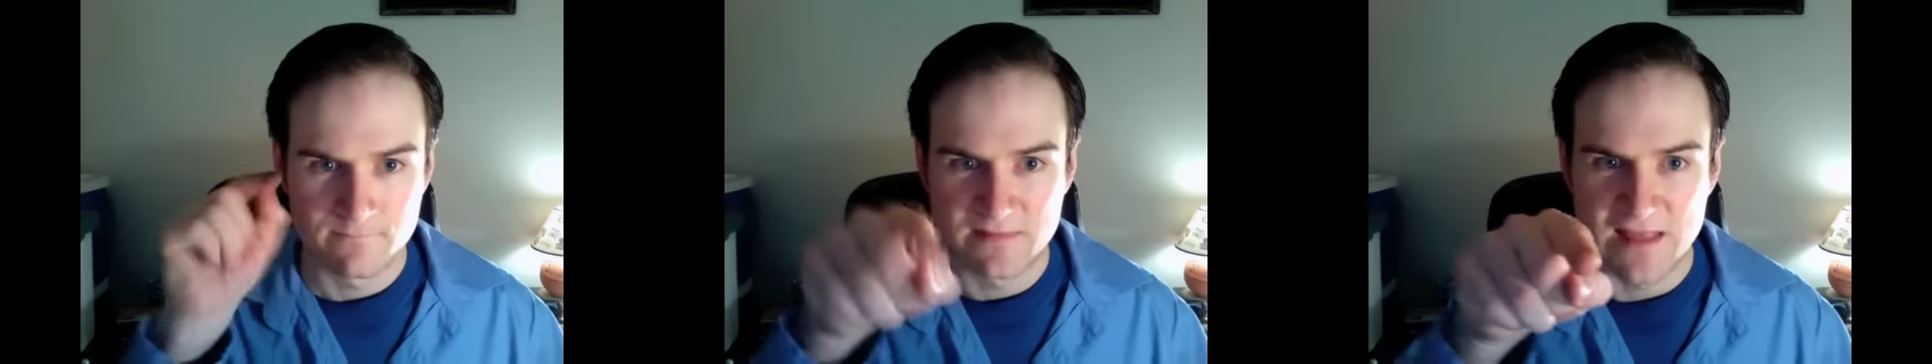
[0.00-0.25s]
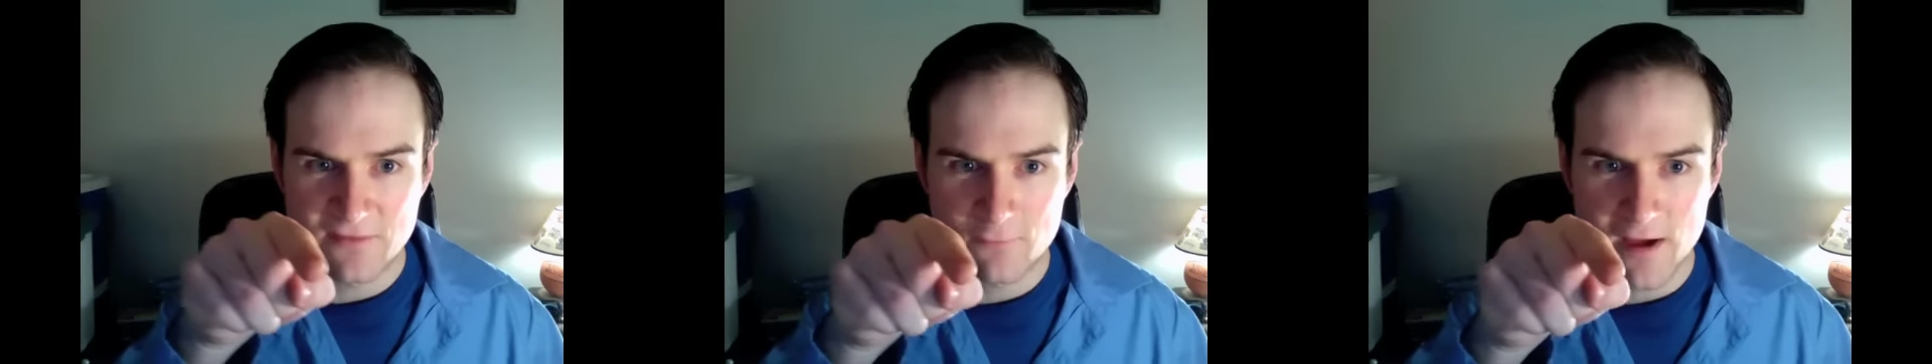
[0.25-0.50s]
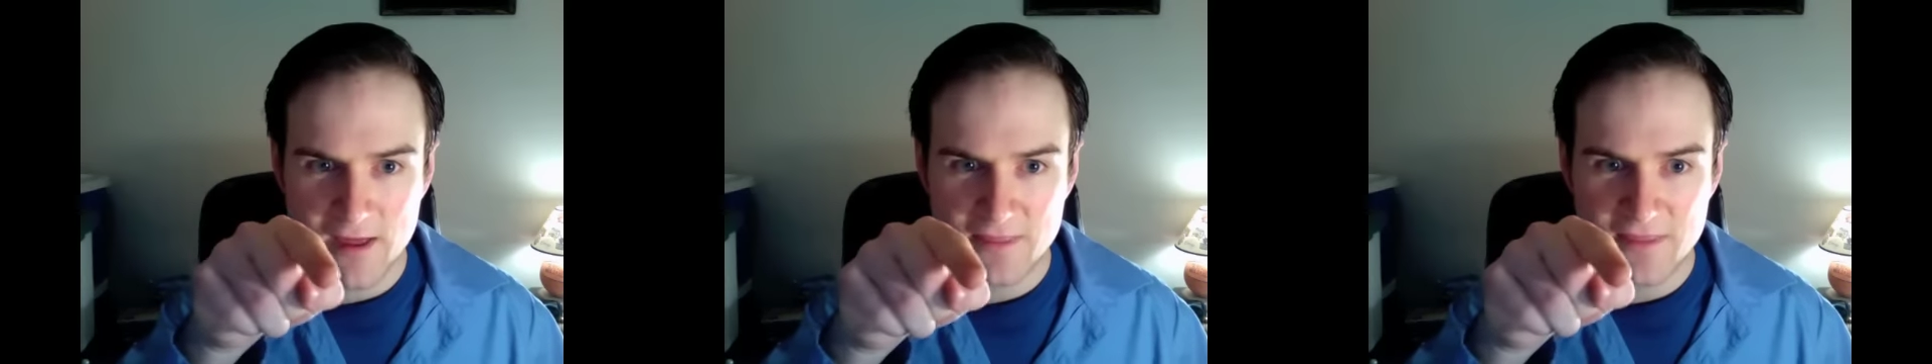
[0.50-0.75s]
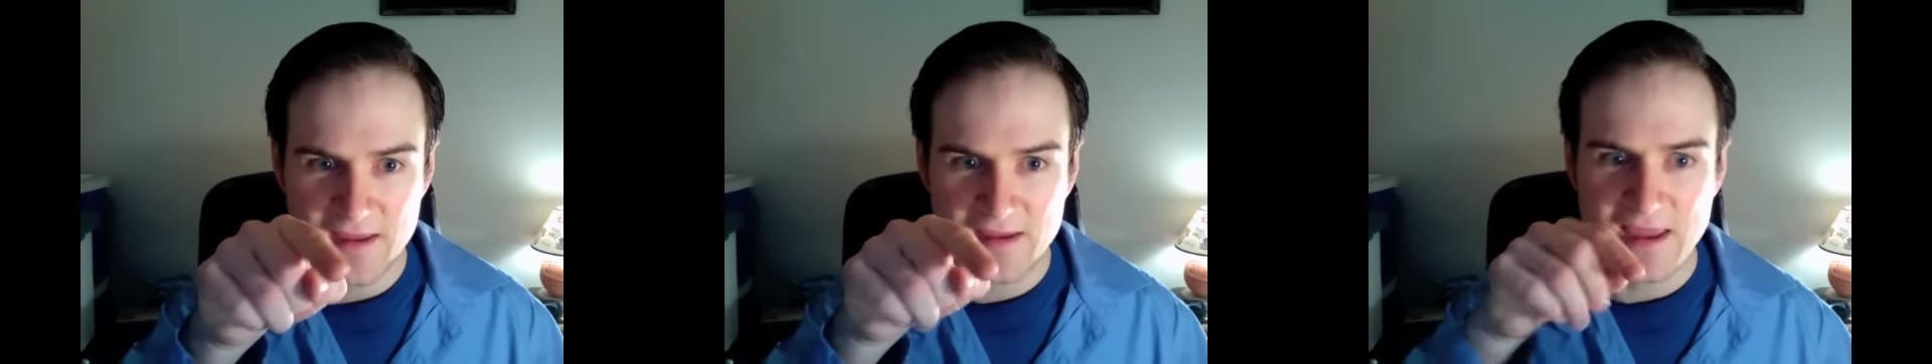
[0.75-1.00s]
That's what I
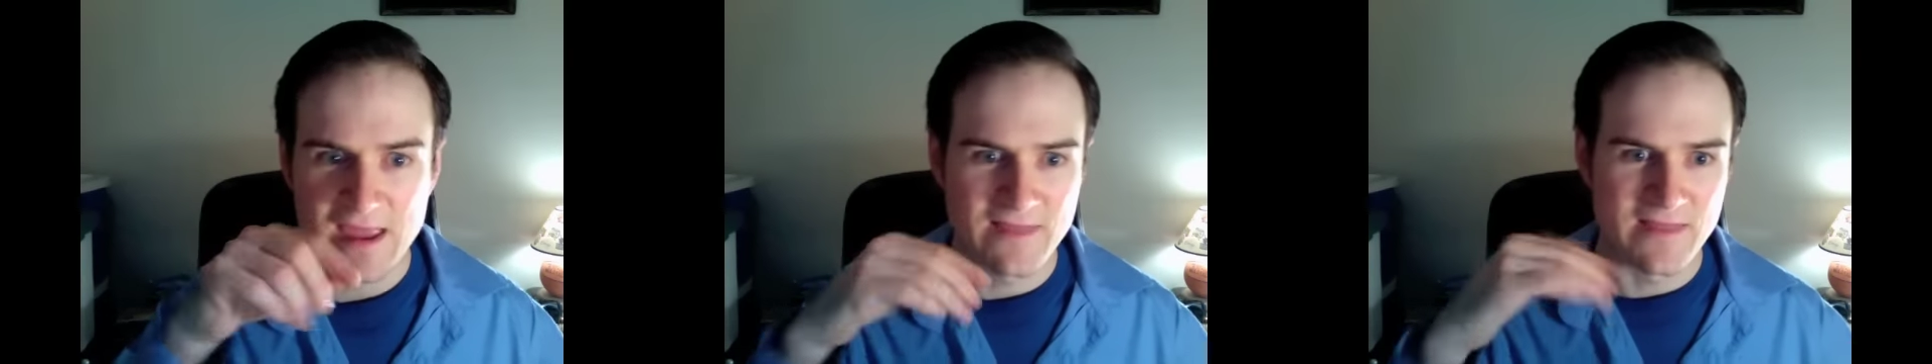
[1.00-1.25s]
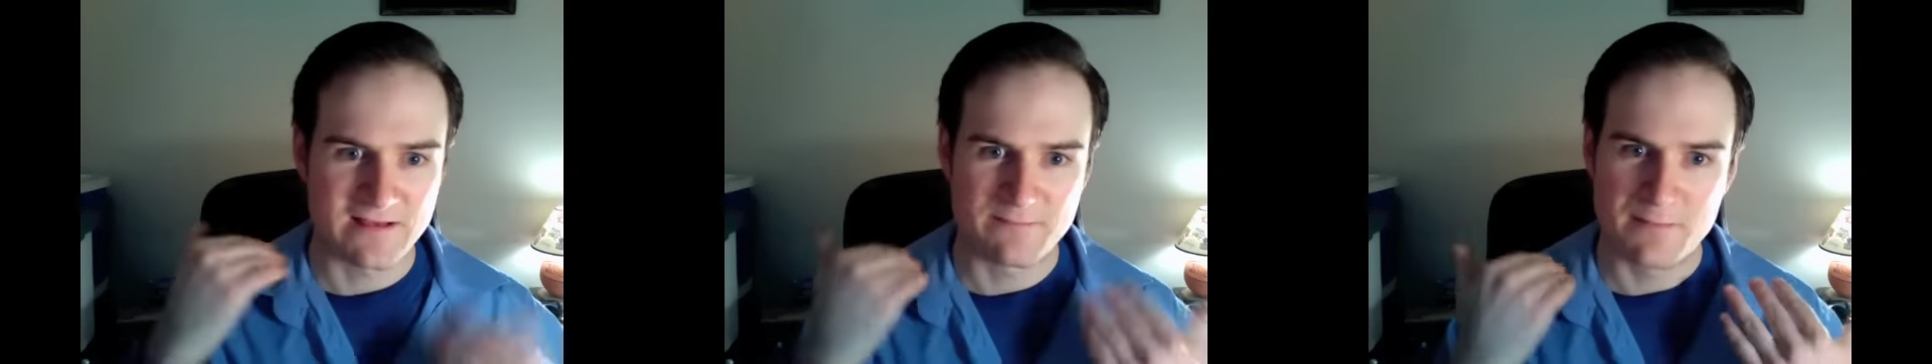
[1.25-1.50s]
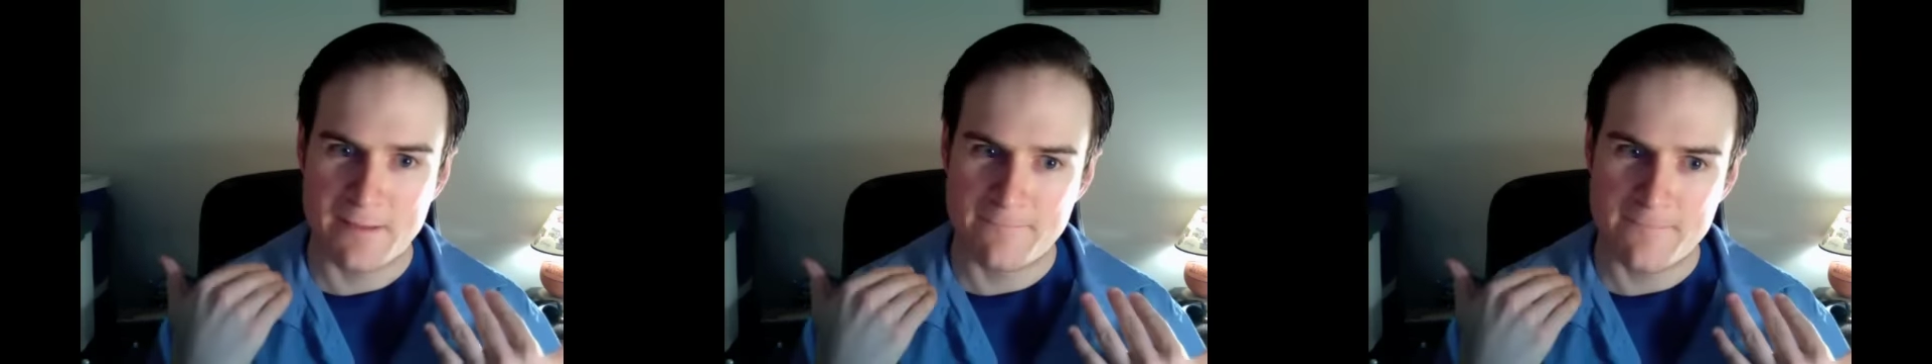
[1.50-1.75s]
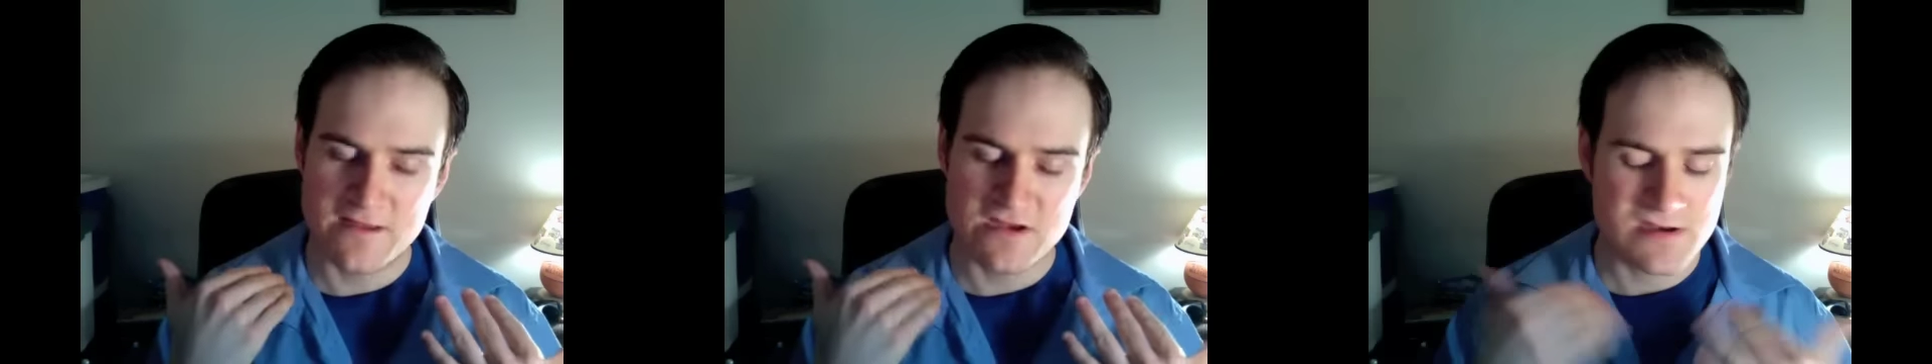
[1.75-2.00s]
think, and that's my
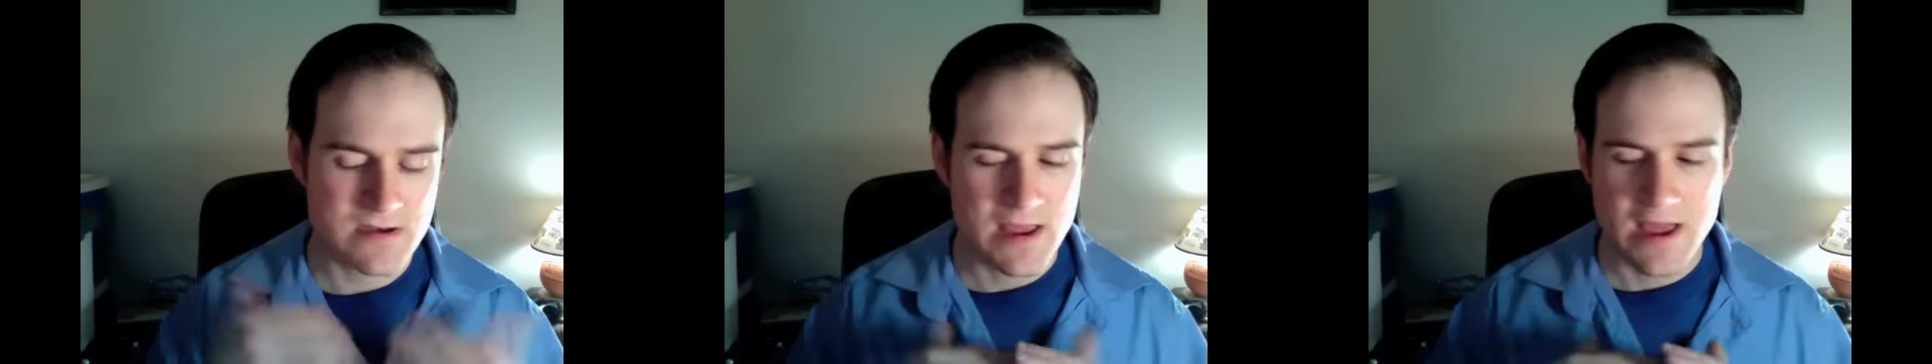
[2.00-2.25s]
opinion.